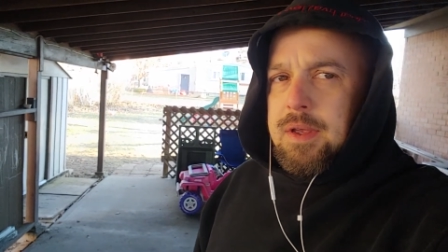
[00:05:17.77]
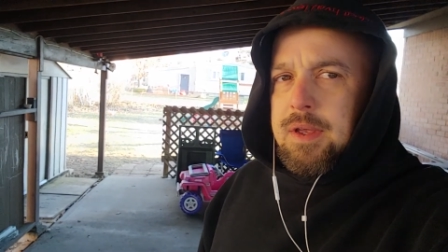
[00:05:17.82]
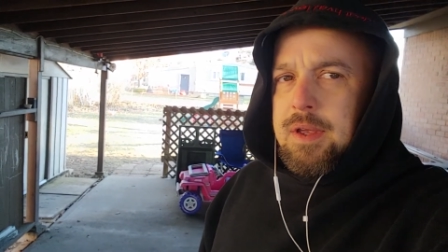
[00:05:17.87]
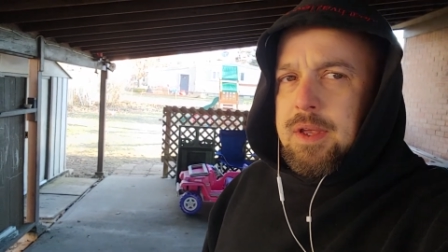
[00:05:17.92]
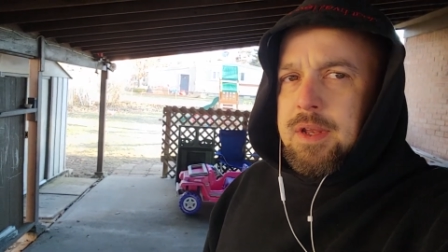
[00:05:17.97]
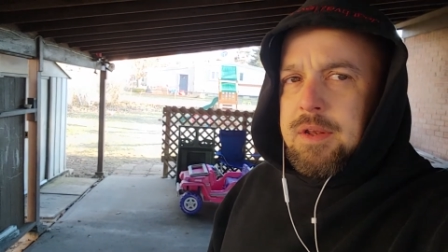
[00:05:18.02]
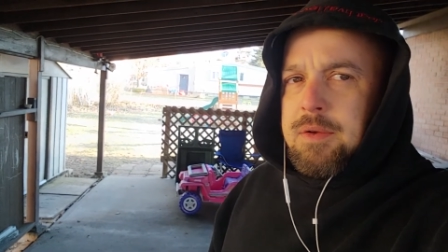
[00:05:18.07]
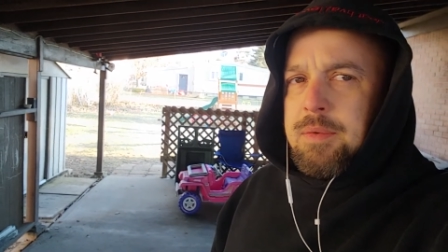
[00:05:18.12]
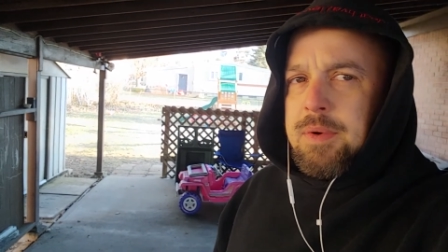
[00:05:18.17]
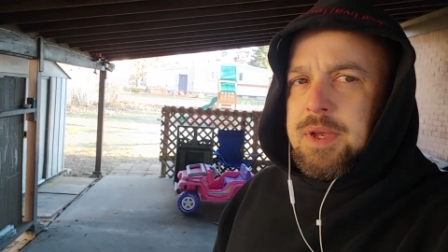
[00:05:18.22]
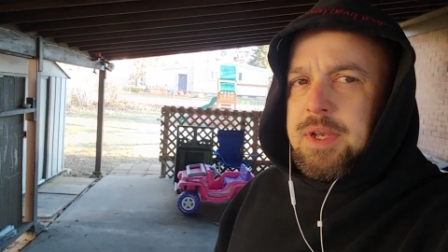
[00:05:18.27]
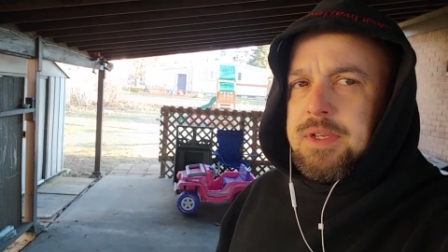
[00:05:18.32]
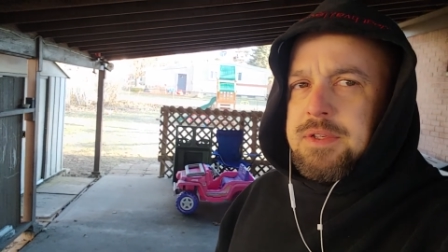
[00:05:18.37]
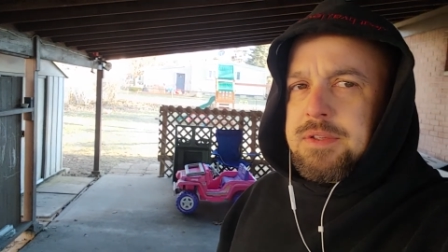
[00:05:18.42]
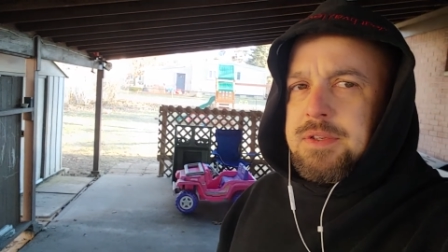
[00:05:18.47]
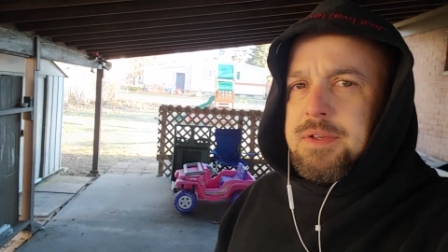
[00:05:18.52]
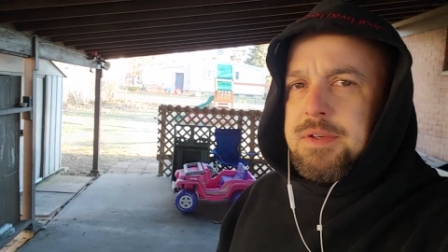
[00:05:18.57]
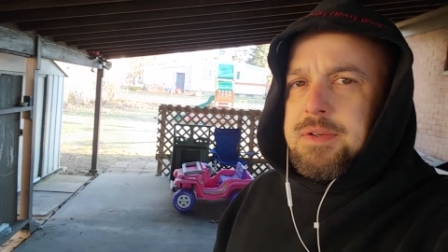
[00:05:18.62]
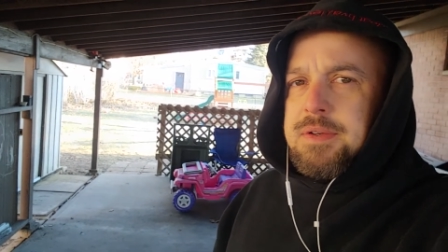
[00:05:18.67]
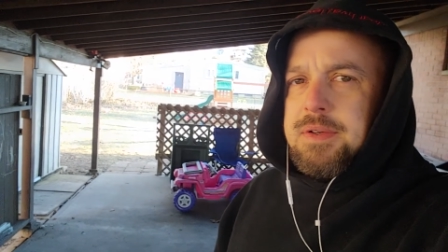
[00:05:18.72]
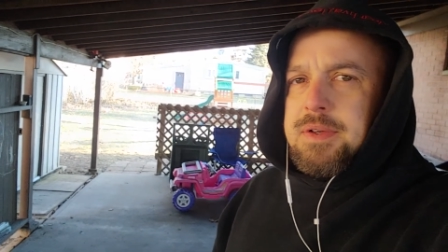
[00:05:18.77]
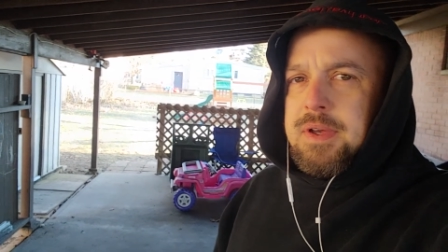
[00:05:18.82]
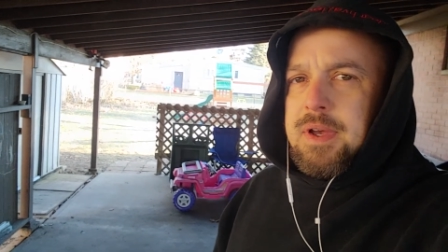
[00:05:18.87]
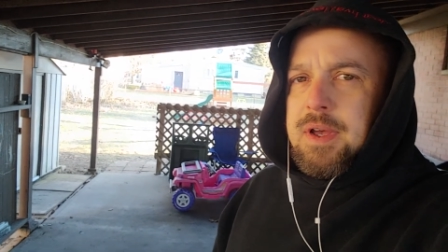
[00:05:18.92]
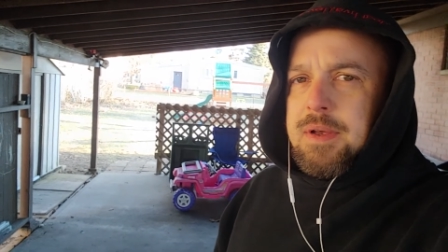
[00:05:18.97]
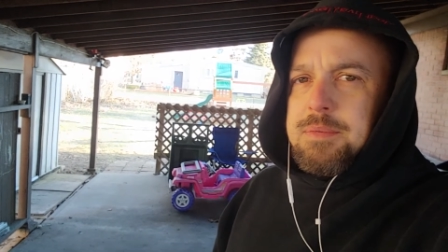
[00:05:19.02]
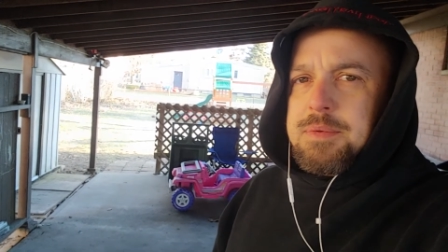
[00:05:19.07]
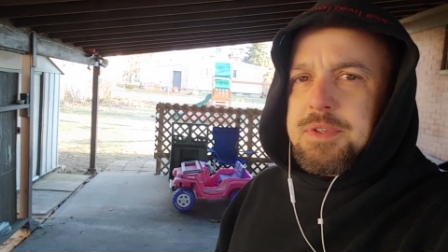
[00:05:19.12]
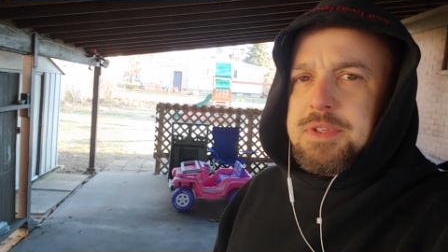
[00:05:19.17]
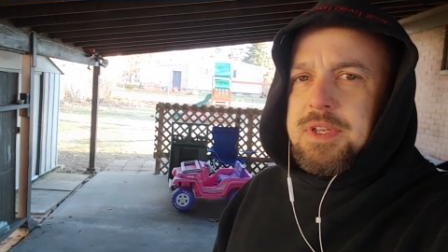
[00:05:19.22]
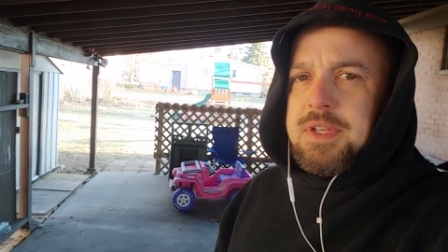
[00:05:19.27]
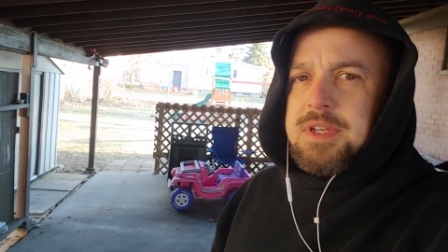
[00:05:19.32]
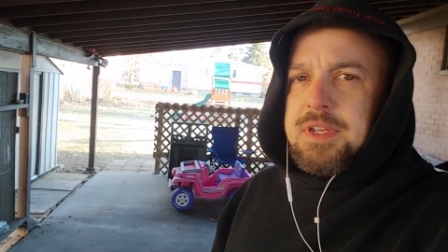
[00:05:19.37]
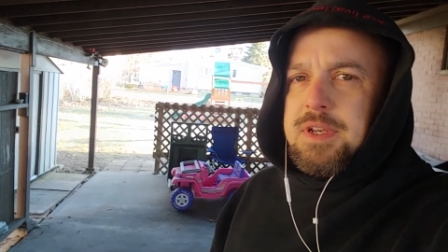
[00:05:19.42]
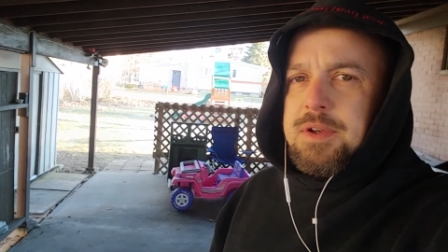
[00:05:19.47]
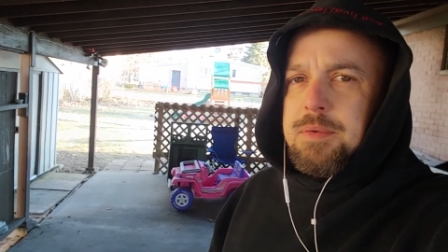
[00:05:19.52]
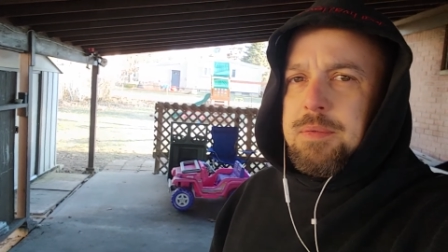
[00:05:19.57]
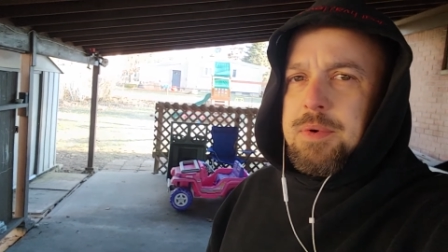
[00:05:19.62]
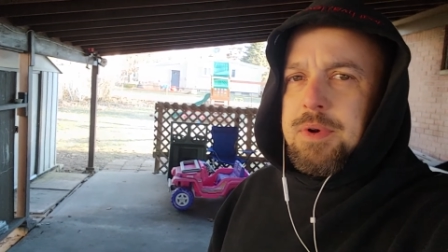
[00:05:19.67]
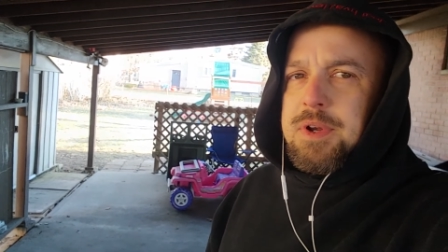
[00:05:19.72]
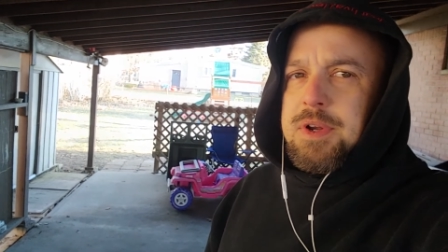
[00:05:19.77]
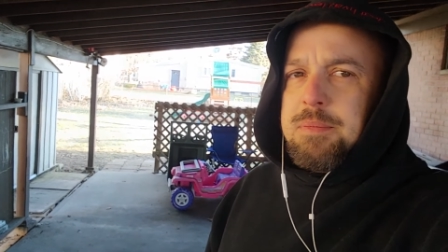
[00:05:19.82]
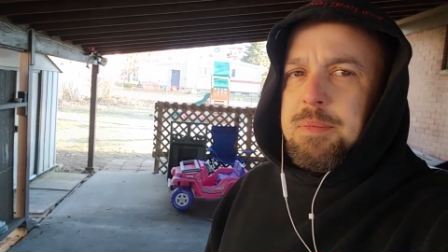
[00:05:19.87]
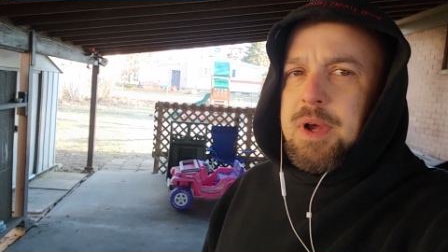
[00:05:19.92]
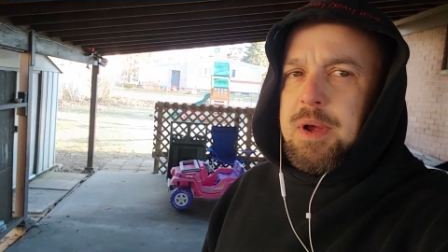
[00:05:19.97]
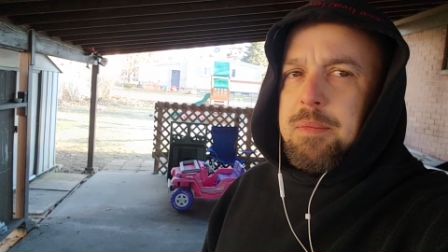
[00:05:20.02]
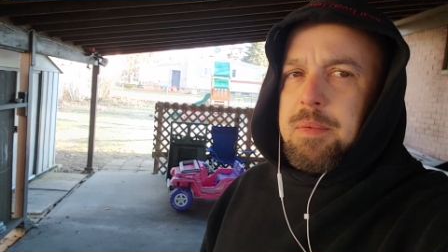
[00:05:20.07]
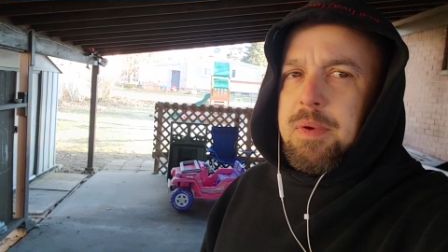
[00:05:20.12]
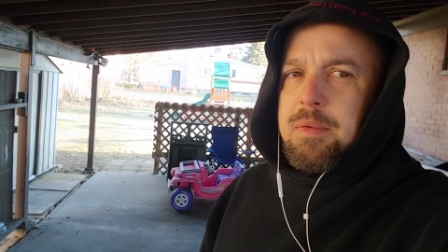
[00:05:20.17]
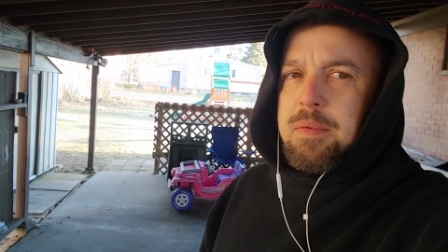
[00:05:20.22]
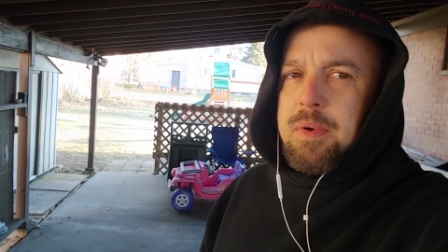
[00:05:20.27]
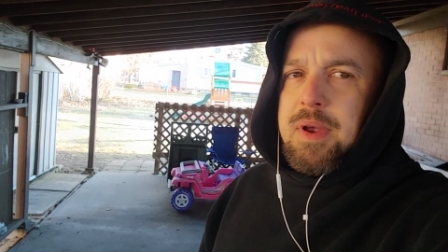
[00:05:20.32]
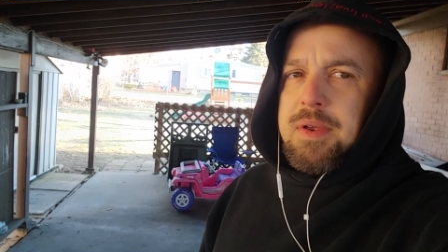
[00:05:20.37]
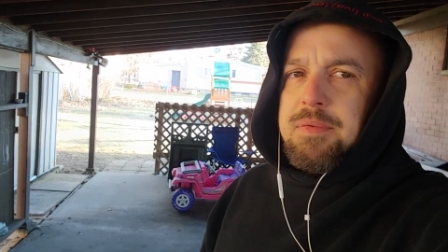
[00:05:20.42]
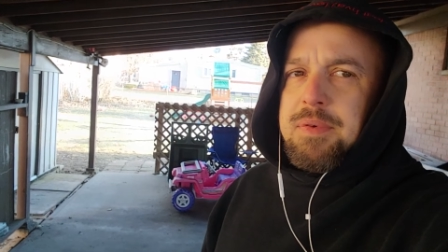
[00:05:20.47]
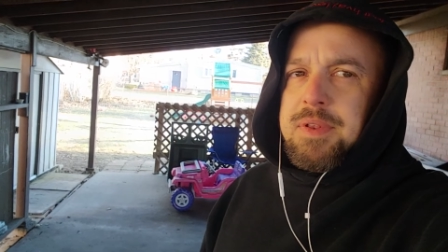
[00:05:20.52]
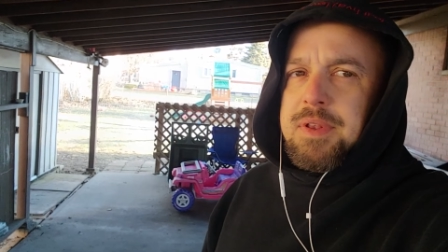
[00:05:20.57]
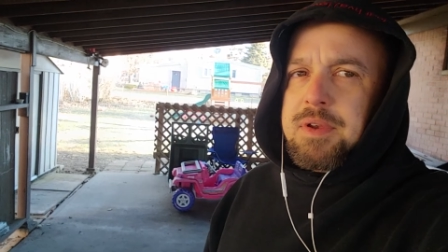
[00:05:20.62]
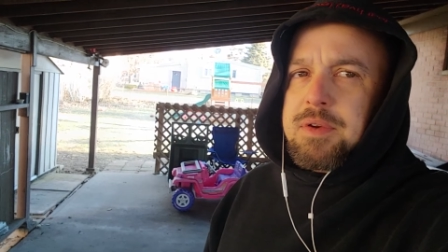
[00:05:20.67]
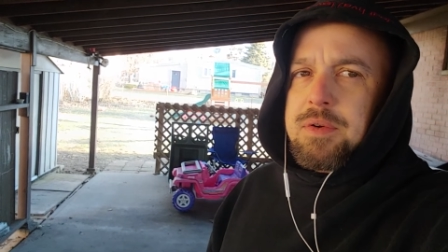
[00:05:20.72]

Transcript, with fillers: Anyways, I'm sitting here worried about my wife at the